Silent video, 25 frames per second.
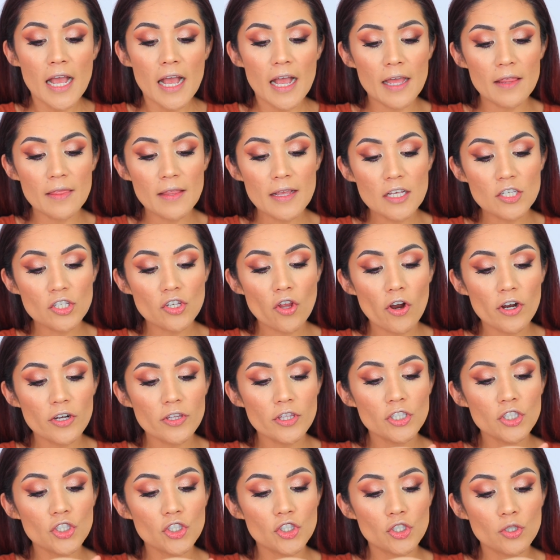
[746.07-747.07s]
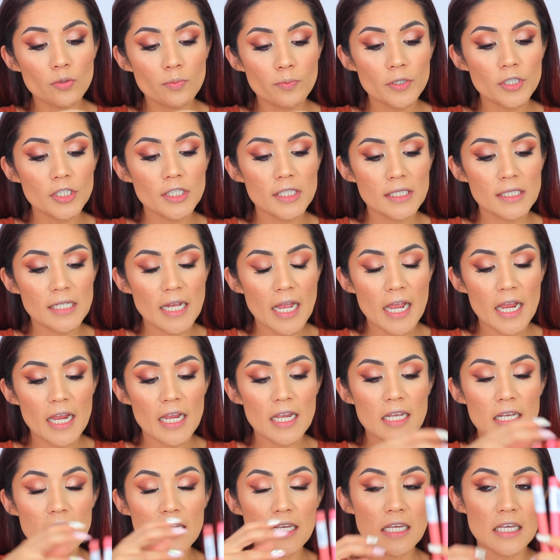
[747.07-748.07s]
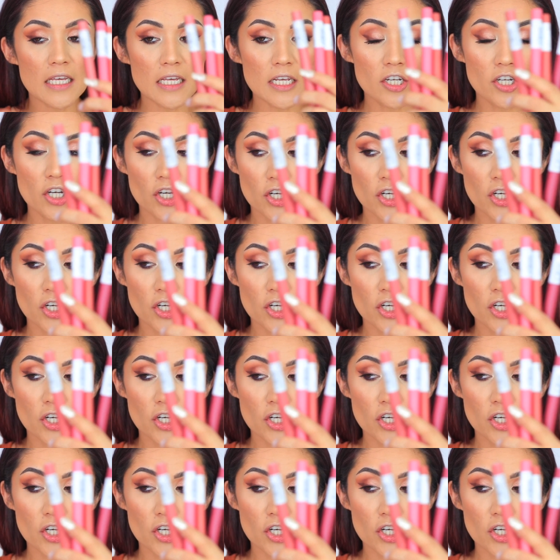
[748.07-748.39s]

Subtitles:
And these are the Superstay ink